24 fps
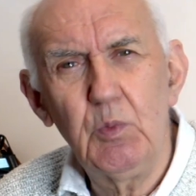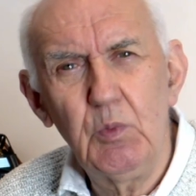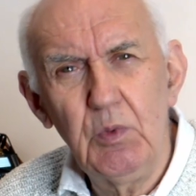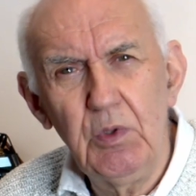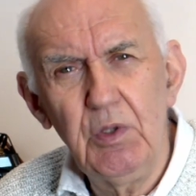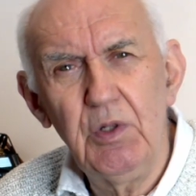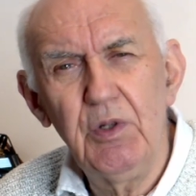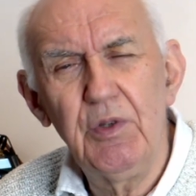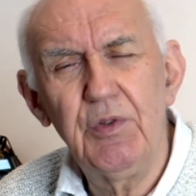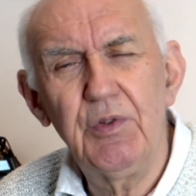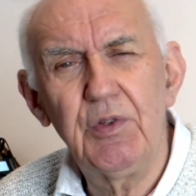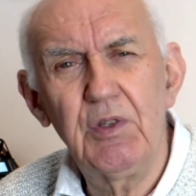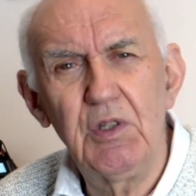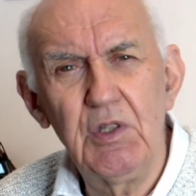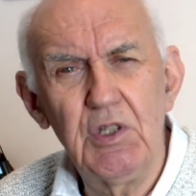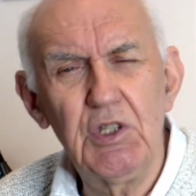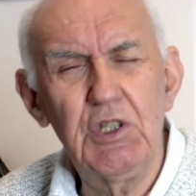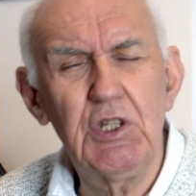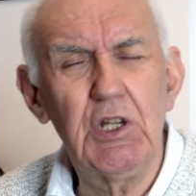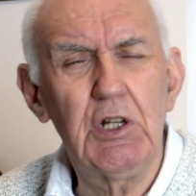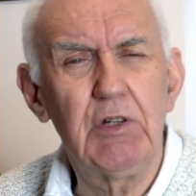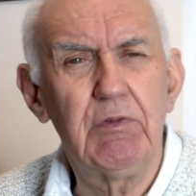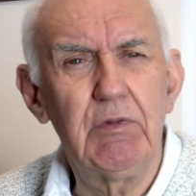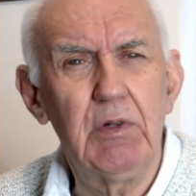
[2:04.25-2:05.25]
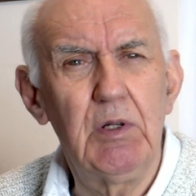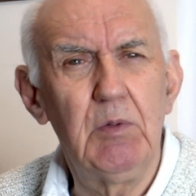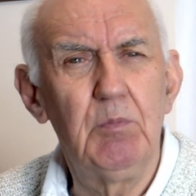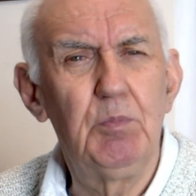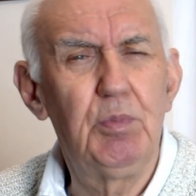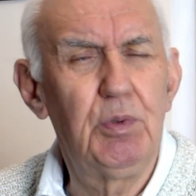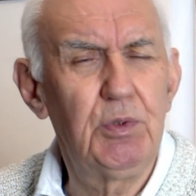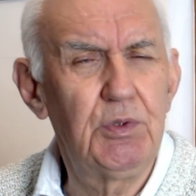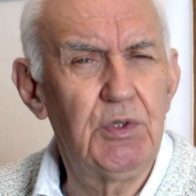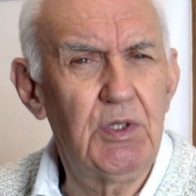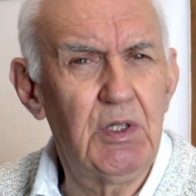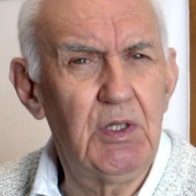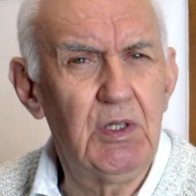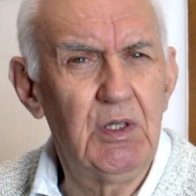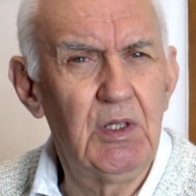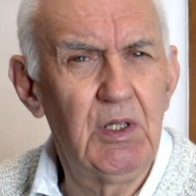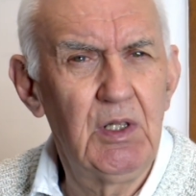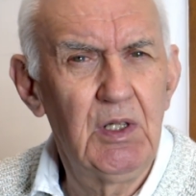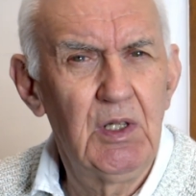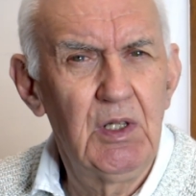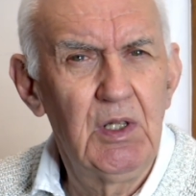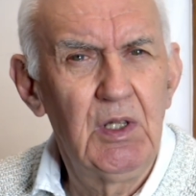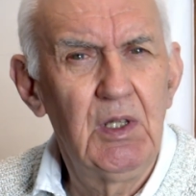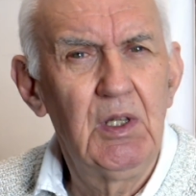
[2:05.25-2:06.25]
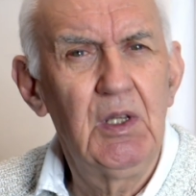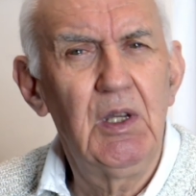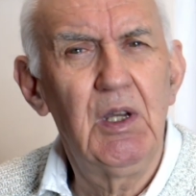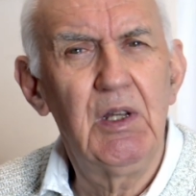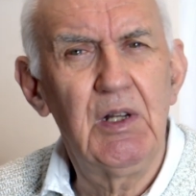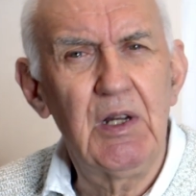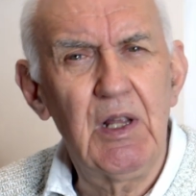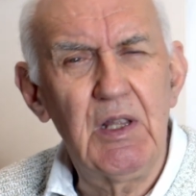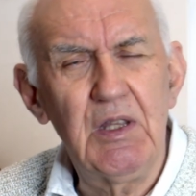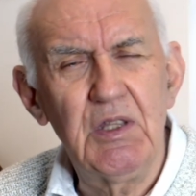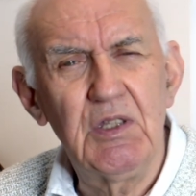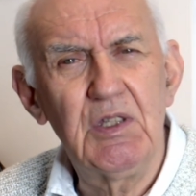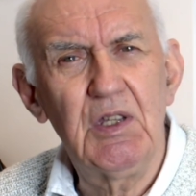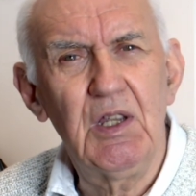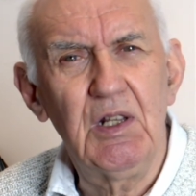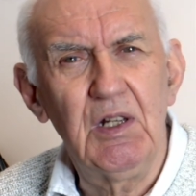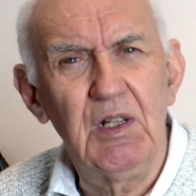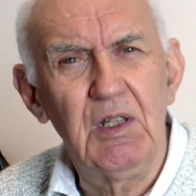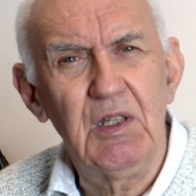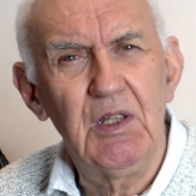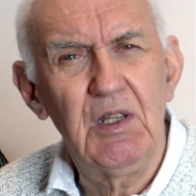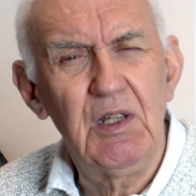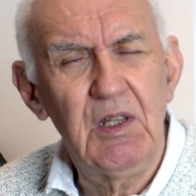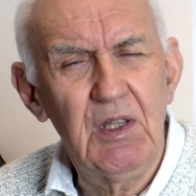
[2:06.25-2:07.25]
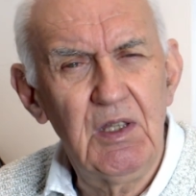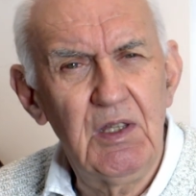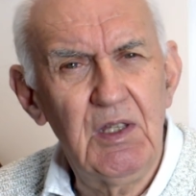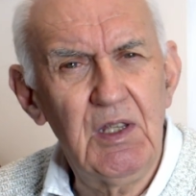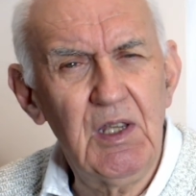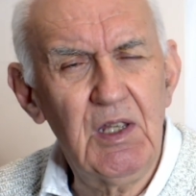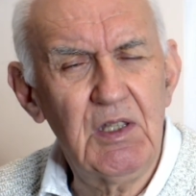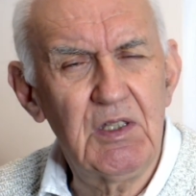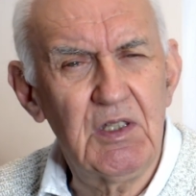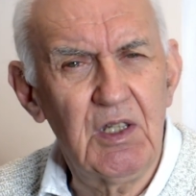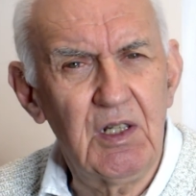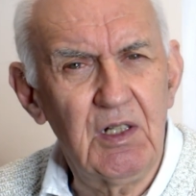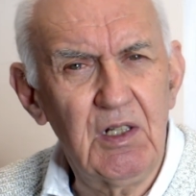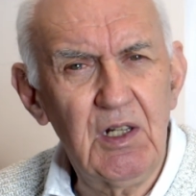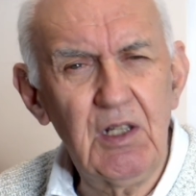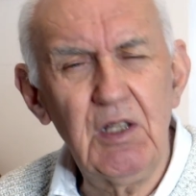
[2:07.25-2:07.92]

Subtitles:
worth considering putting an antenna in the attic.